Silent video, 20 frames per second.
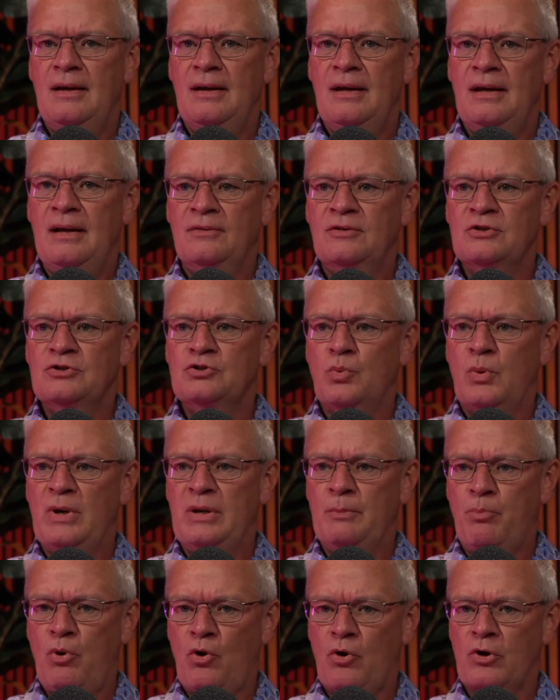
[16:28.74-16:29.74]
in the
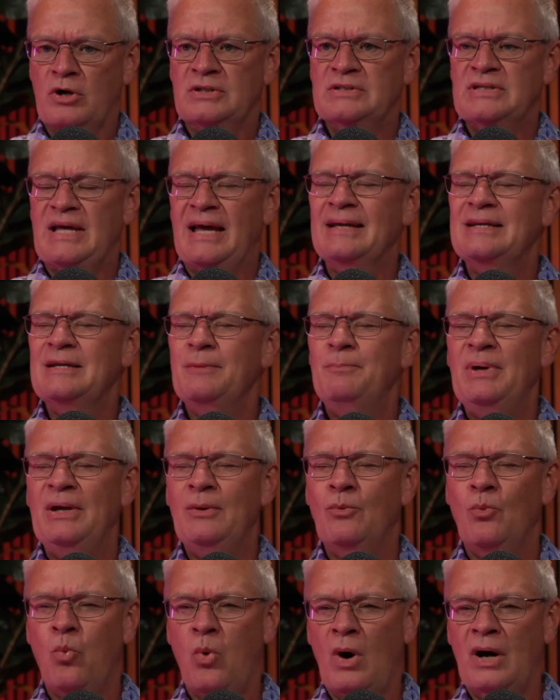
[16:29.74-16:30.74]
Twin Ports, and to be
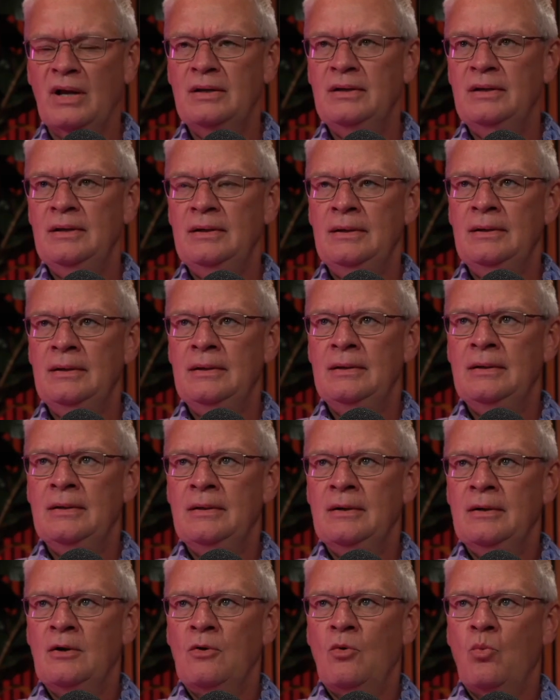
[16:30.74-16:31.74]
one
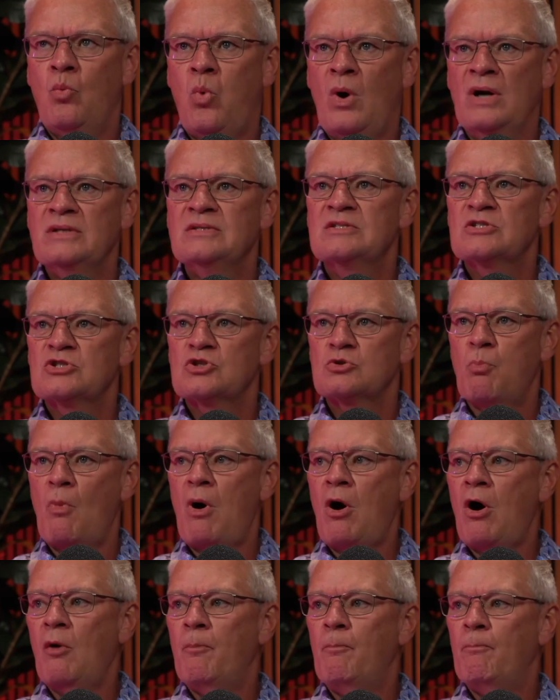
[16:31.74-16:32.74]

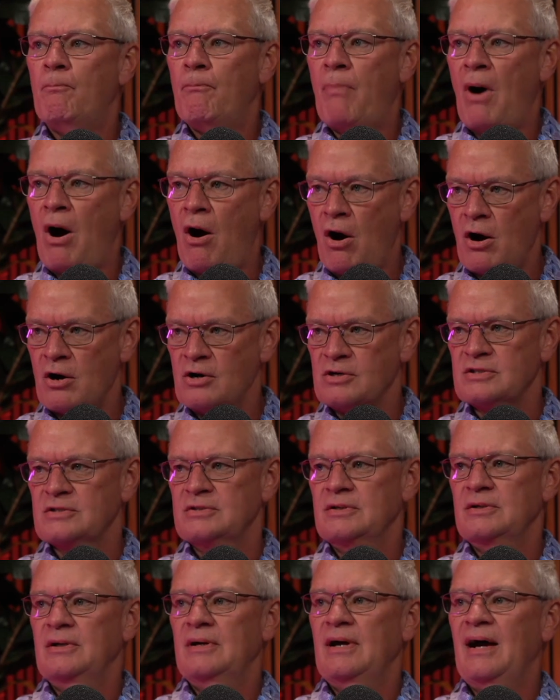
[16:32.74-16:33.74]
small part
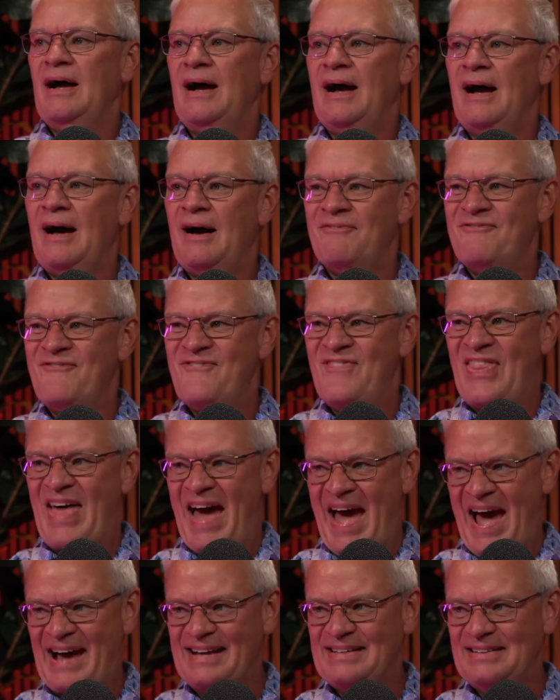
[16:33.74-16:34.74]
of
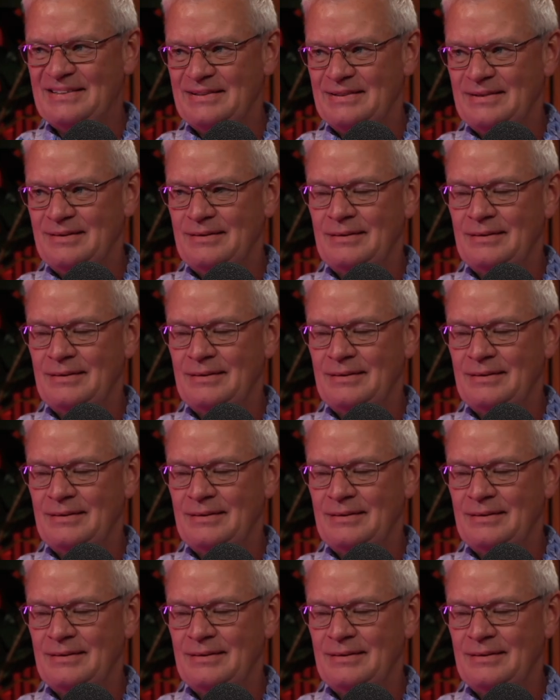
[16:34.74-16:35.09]
that,